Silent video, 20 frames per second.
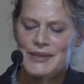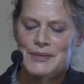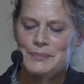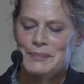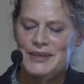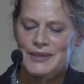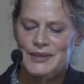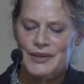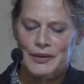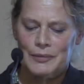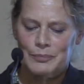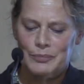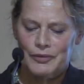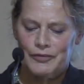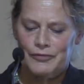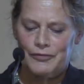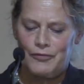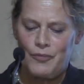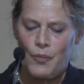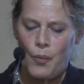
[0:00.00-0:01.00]
been done
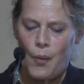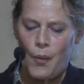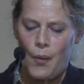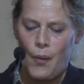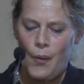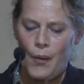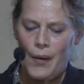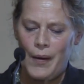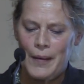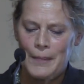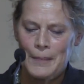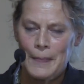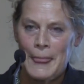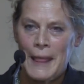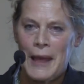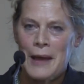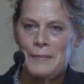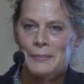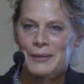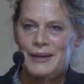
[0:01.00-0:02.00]
before.
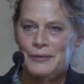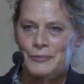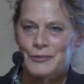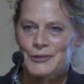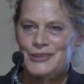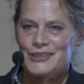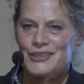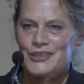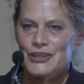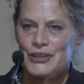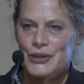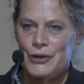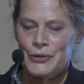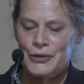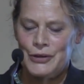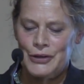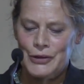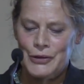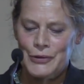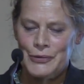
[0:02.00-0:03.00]
But I want to show
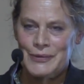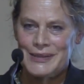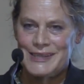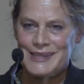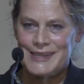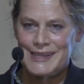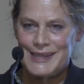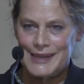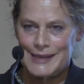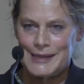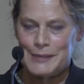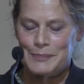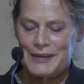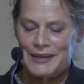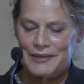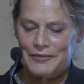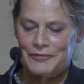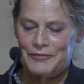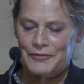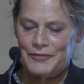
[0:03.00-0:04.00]
you a
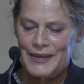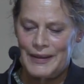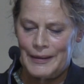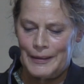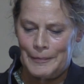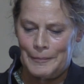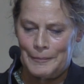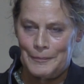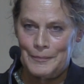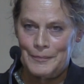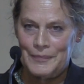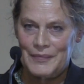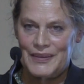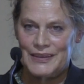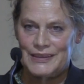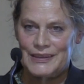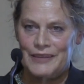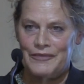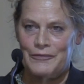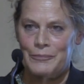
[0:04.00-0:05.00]
6-minute film
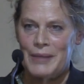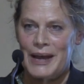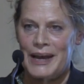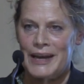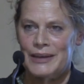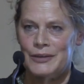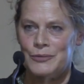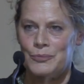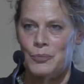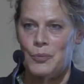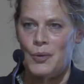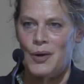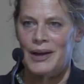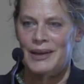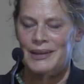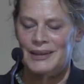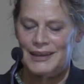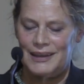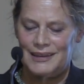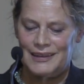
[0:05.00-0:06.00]
that I've made
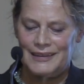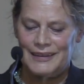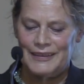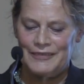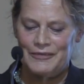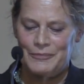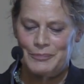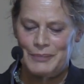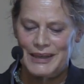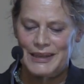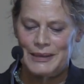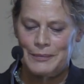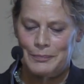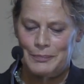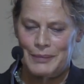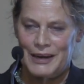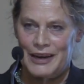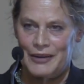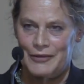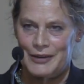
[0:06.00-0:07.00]
while I've been in
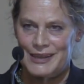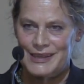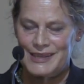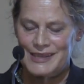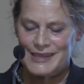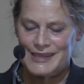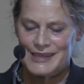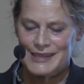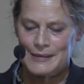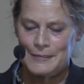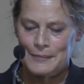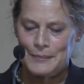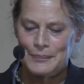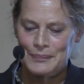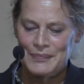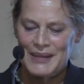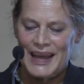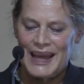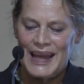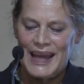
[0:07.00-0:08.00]
Paris.
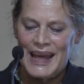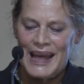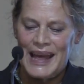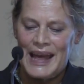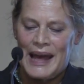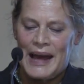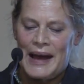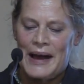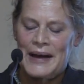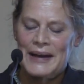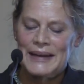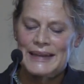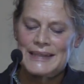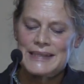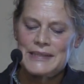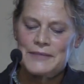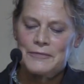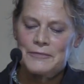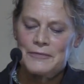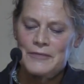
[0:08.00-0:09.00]

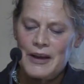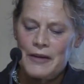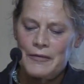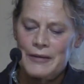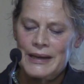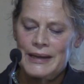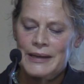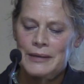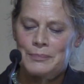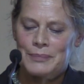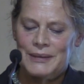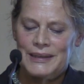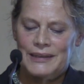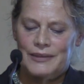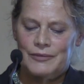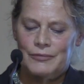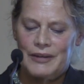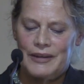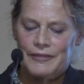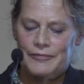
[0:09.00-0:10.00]
It's a very
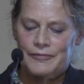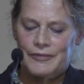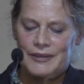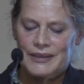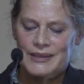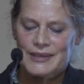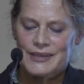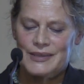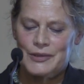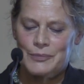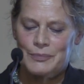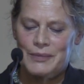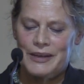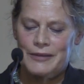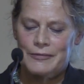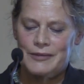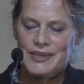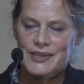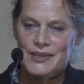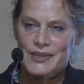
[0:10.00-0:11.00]
oblique reference to my
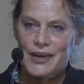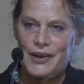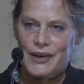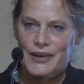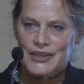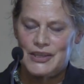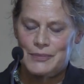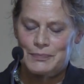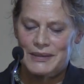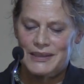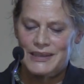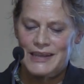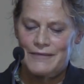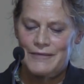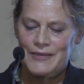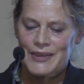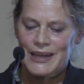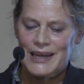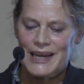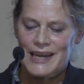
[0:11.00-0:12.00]
research, but
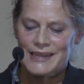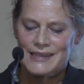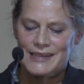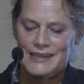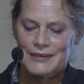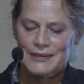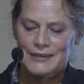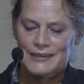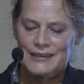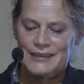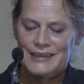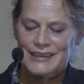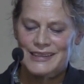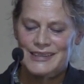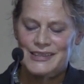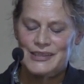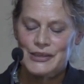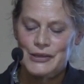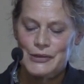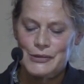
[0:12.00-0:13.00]
nevertheless,
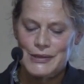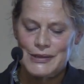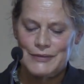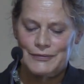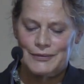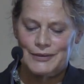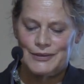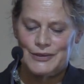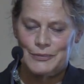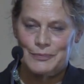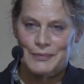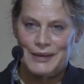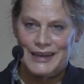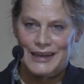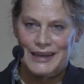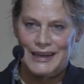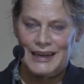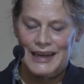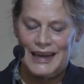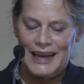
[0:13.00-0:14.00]
it's useful to
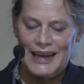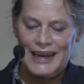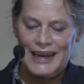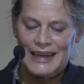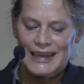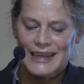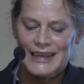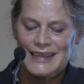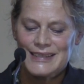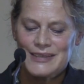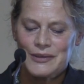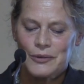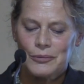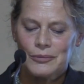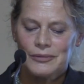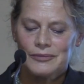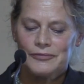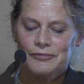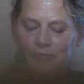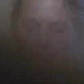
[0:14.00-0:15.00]
me. It's
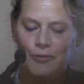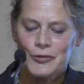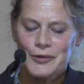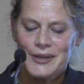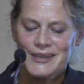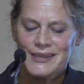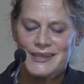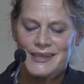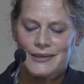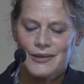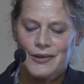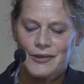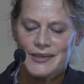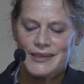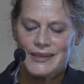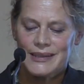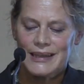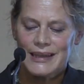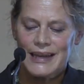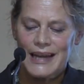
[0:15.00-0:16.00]
called Freud's
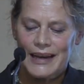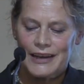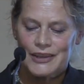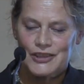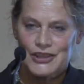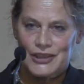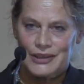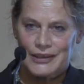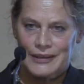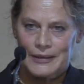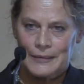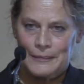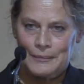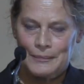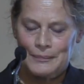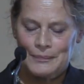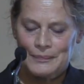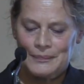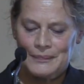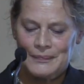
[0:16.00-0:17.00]
Lost Lecture,
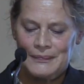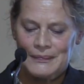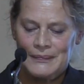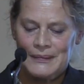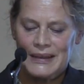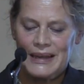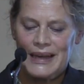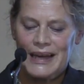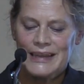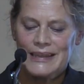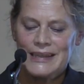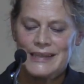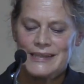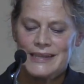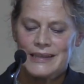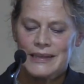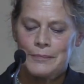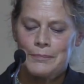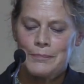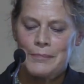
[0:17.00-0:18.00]
and is
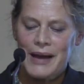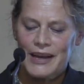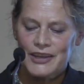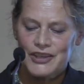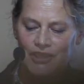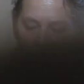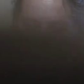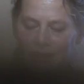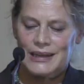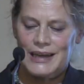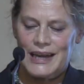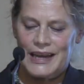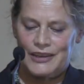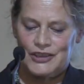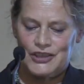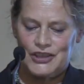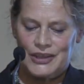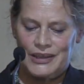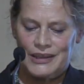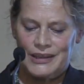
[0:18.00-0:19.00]
an imagined
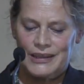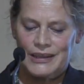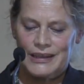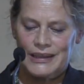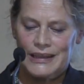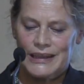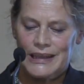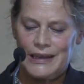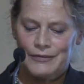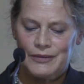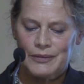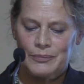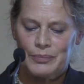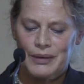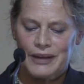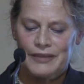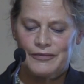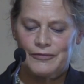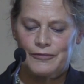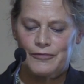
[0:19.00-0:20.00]
lecture given
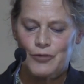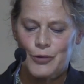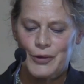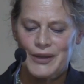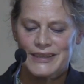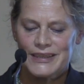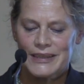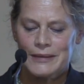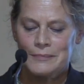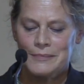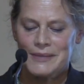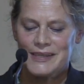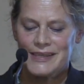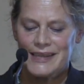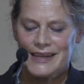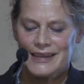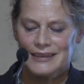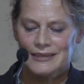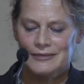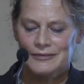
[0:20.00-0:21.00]
by Freud
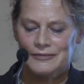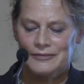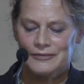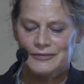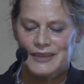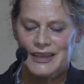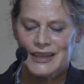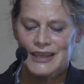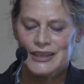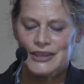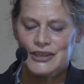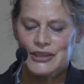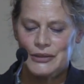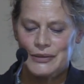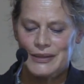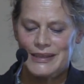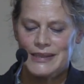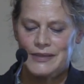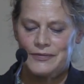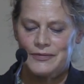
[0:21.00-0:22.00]
himself
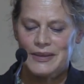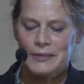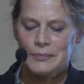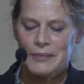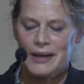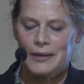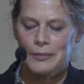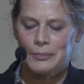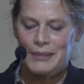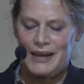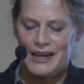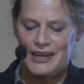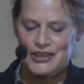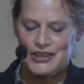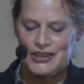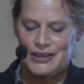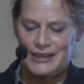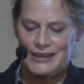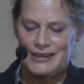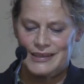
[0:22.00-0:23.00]
to his female
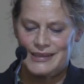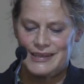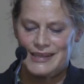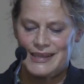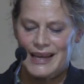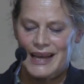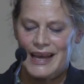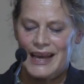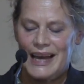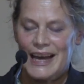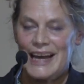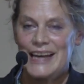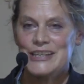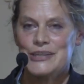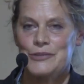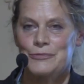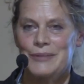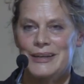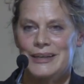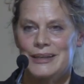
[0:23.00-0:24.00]
patients,
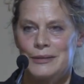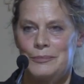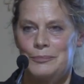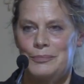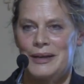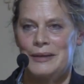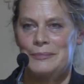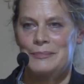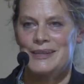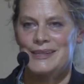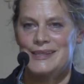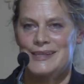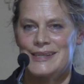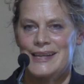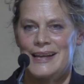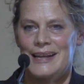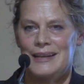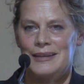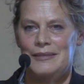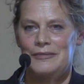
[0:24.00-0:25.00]
as written by
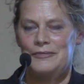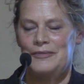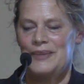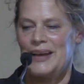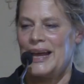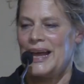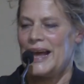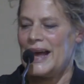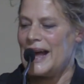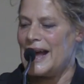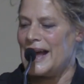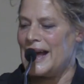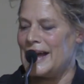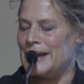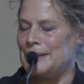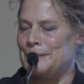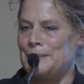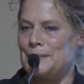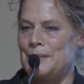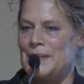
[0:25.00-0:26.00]
myself,
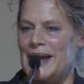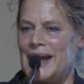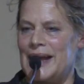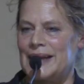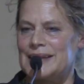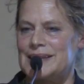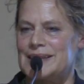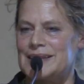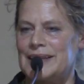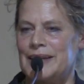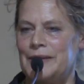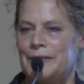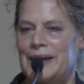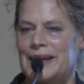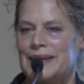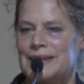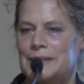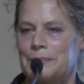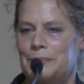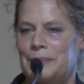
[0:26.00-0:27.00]
and it's
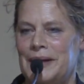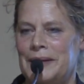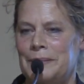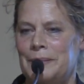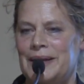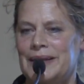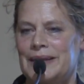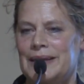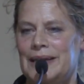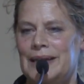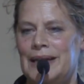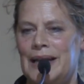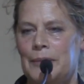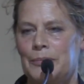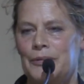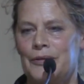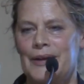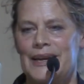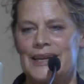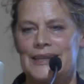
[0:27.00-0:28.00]
directed by my
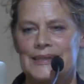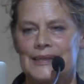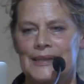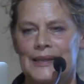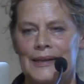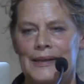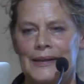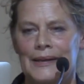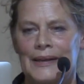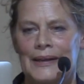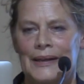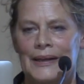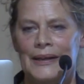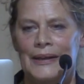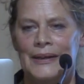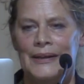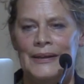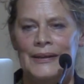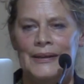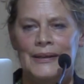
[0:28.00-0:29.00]
collaborator,
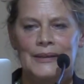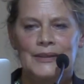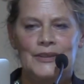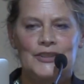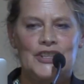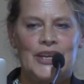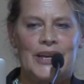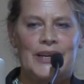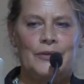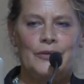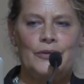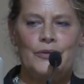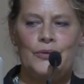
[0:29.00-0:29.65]
Jane